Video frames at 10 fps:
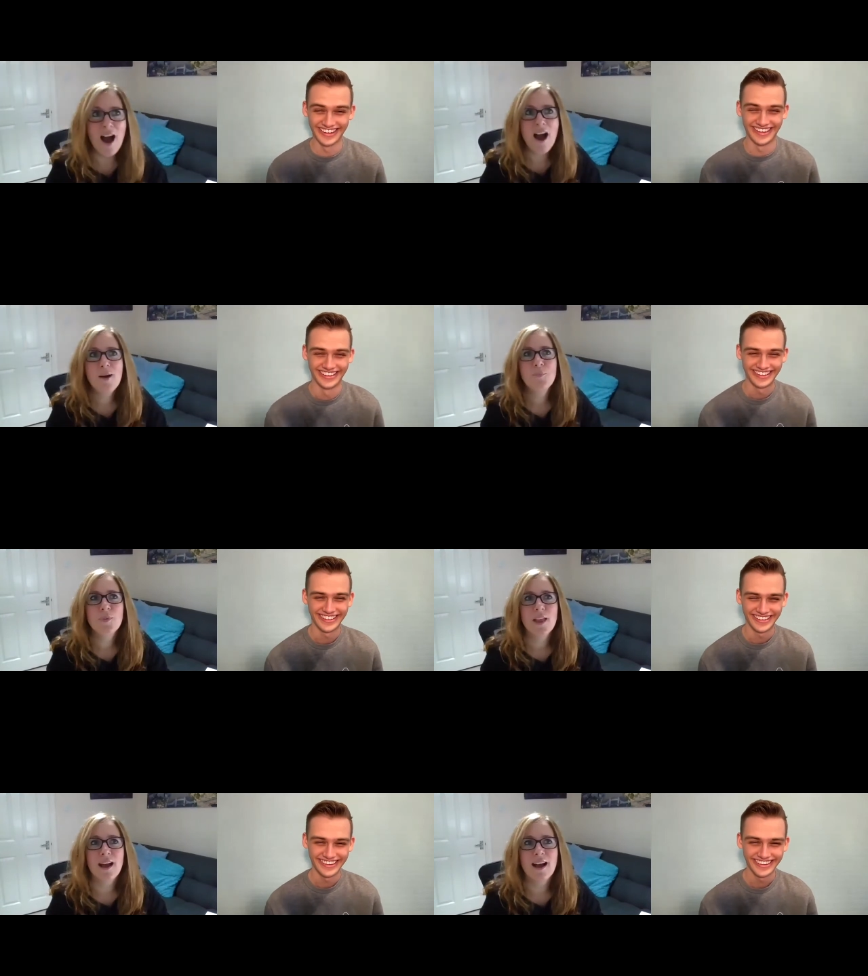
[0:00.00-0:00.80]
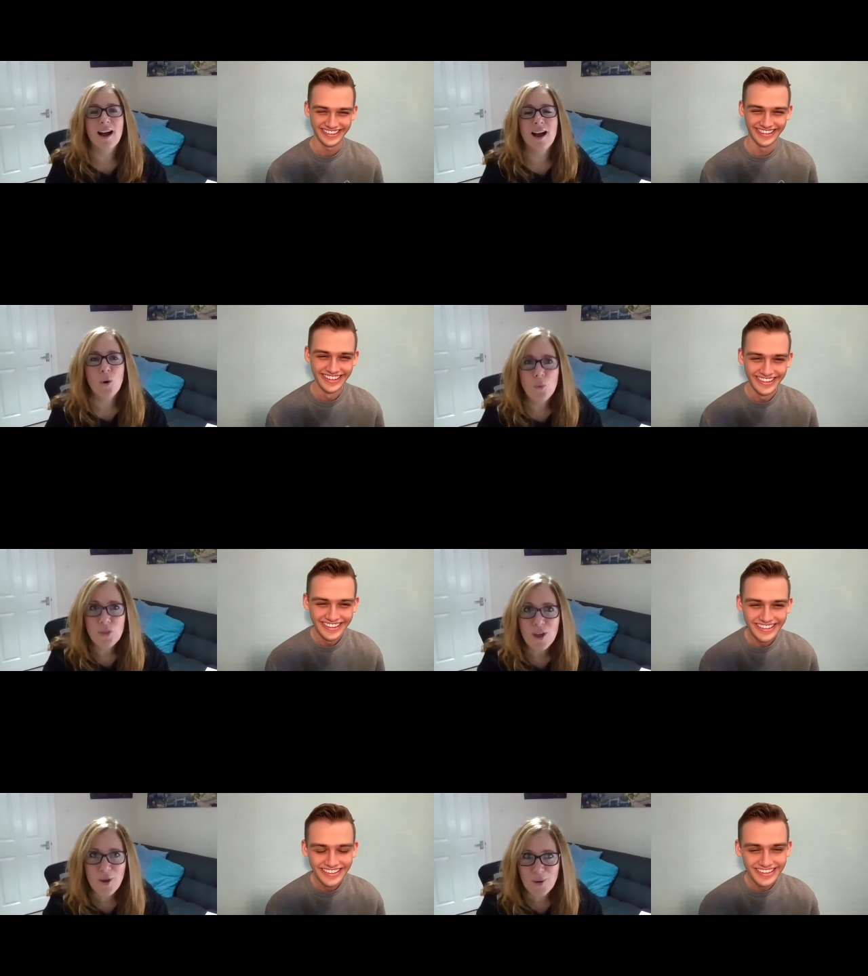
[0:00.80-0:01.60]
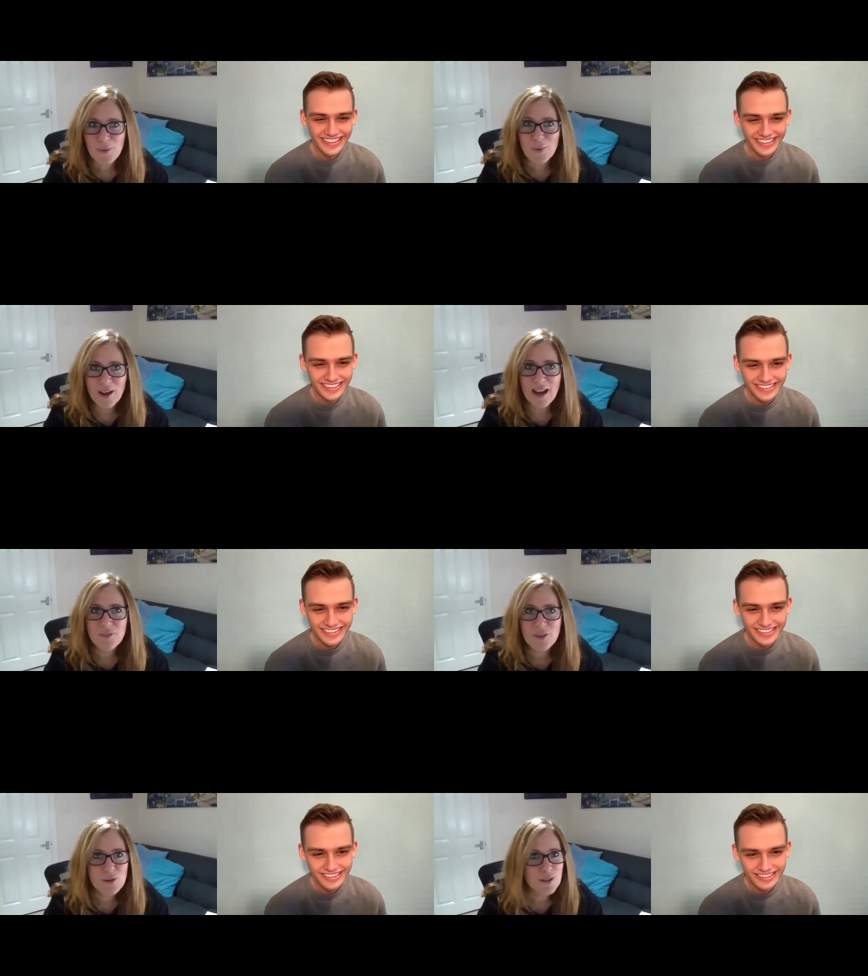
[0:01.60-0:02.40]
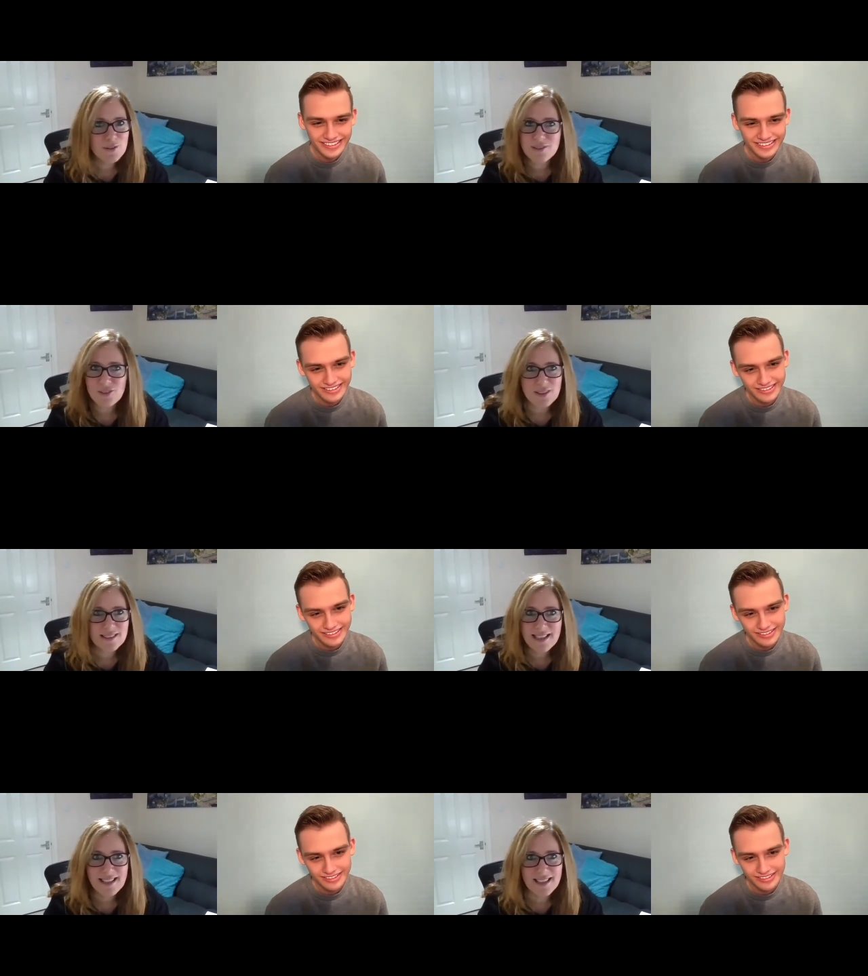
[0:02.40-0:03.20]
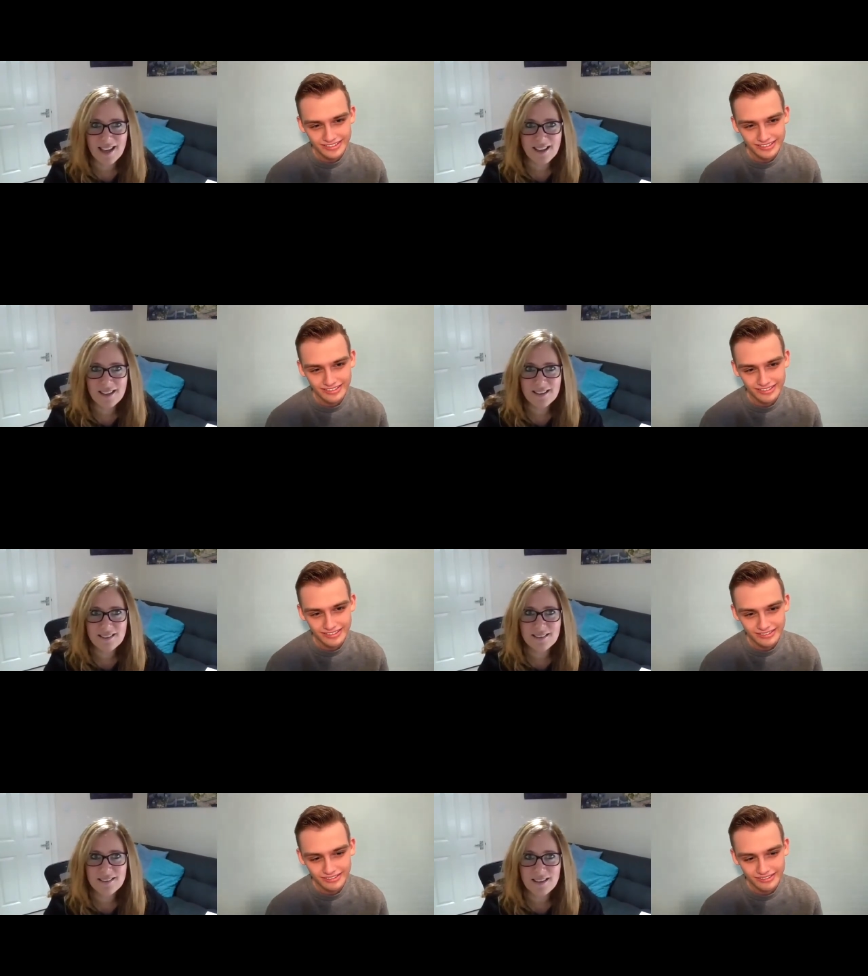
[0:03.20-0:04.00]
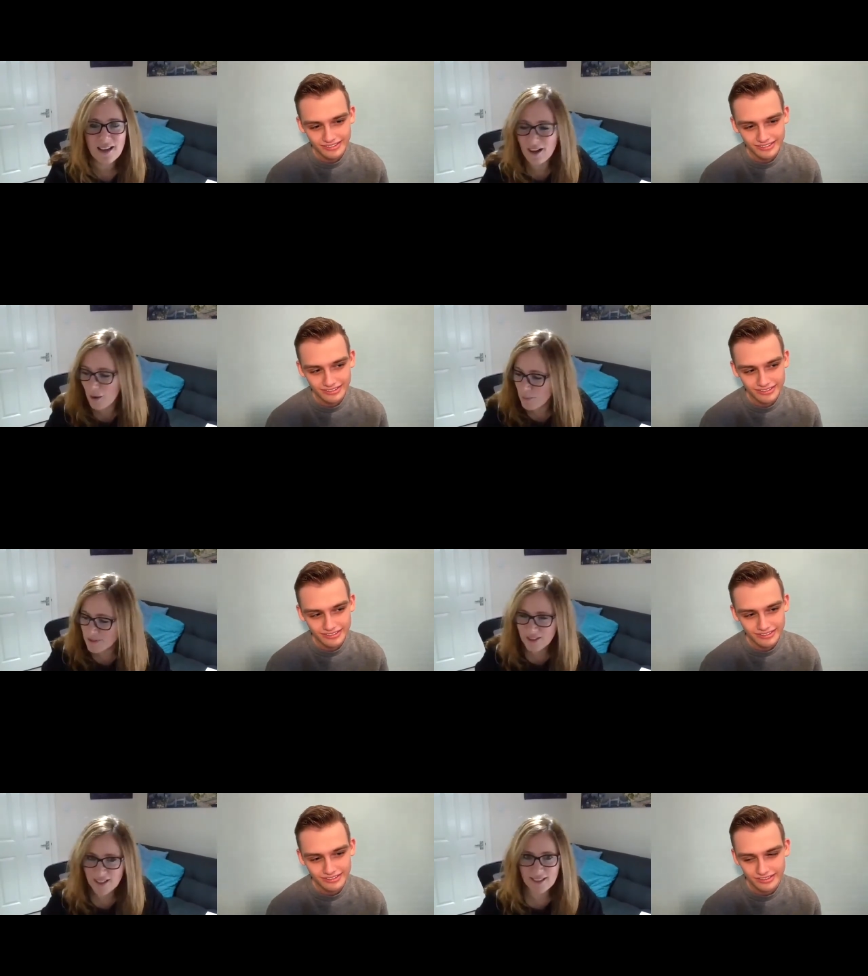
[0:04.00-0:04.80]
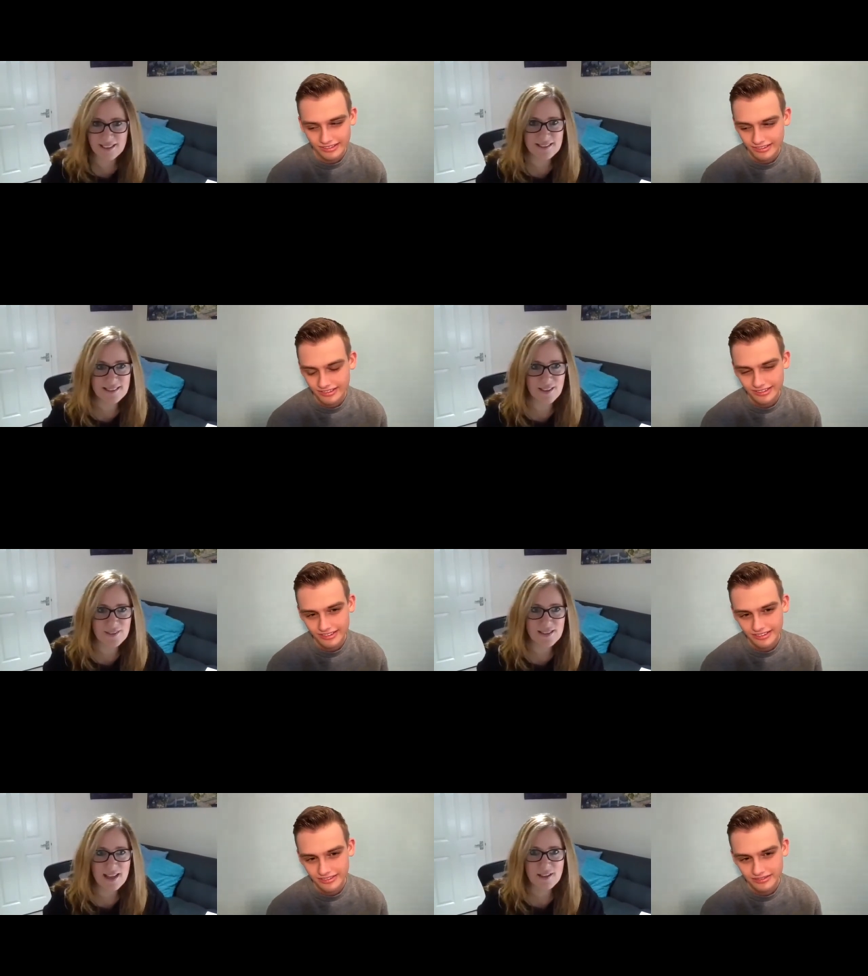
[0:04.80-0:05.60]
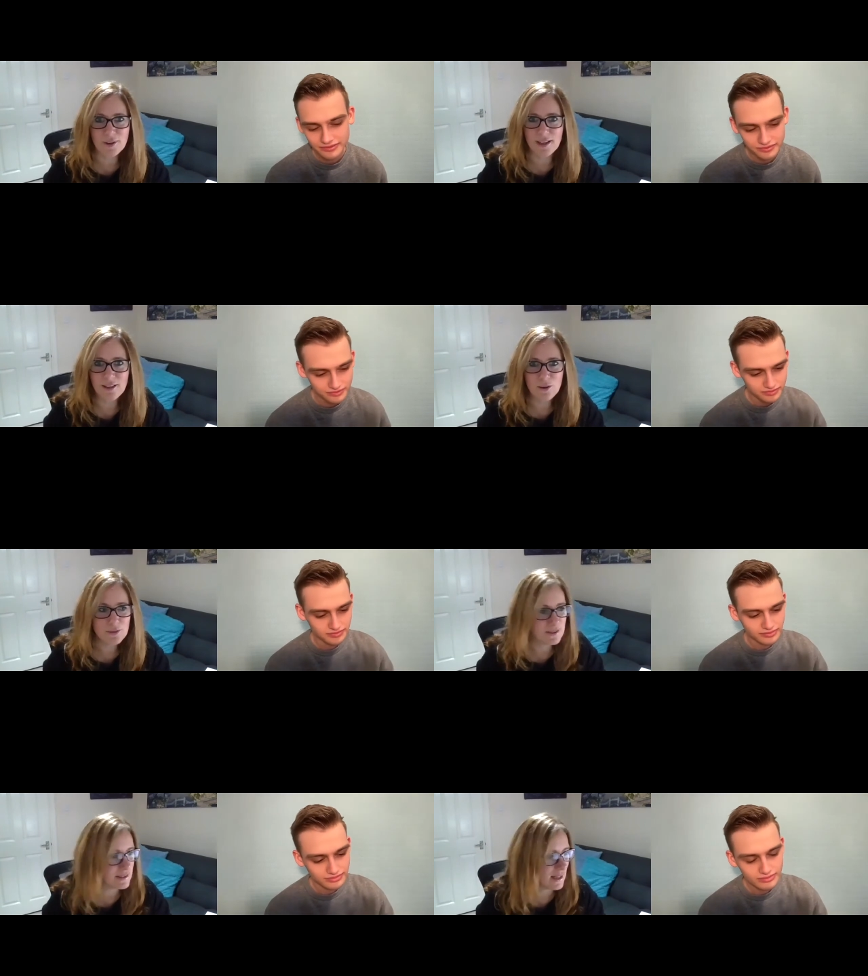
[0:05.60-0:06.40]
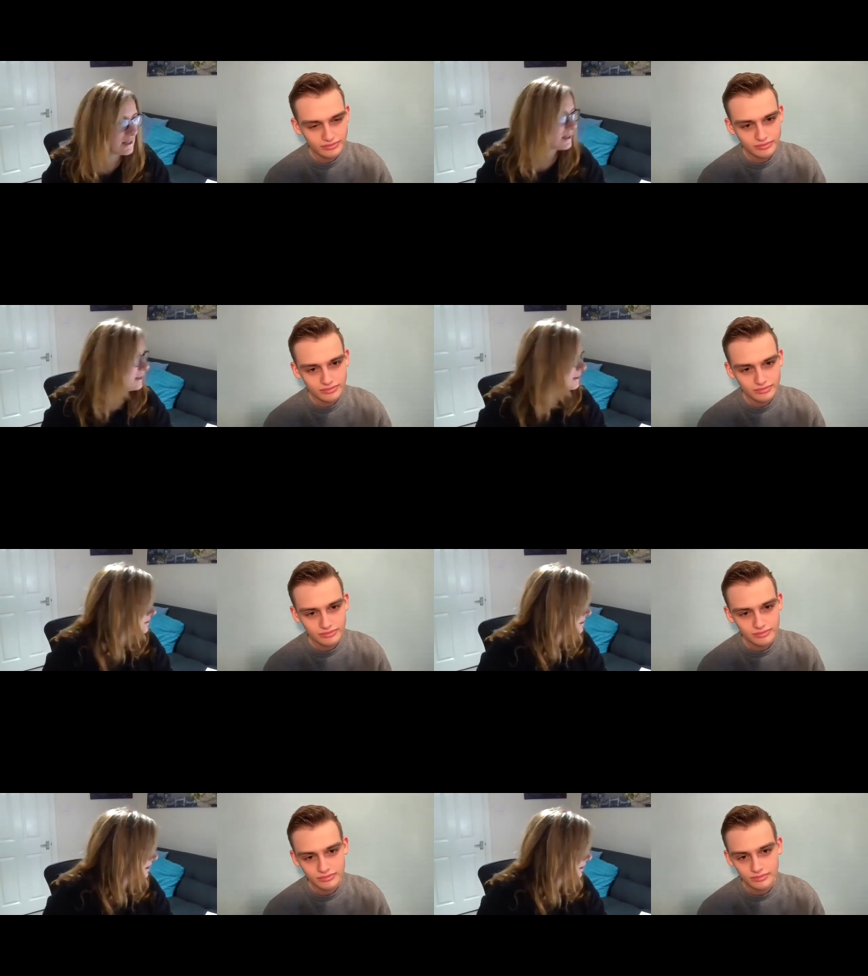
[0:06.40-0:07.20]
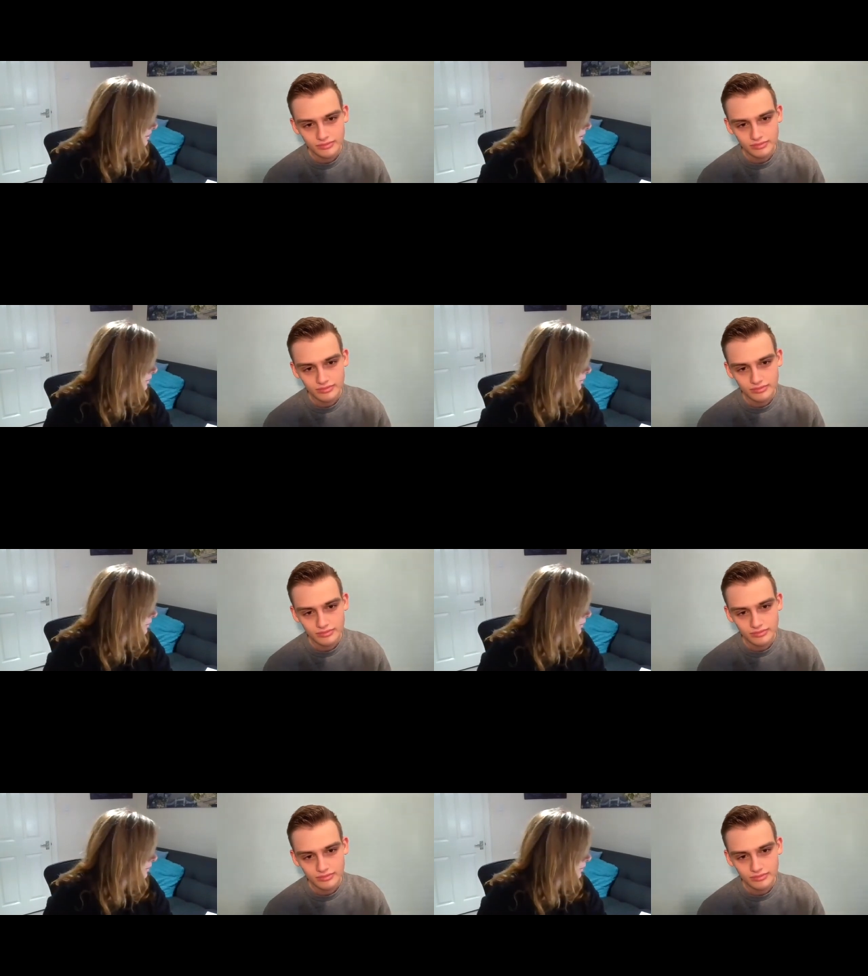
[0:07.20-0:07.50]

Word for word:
Speaker 1: Um, although, have you used Just Eat yet? Because I was looking at this the other day, right? Hold on a sec, and I'll just go through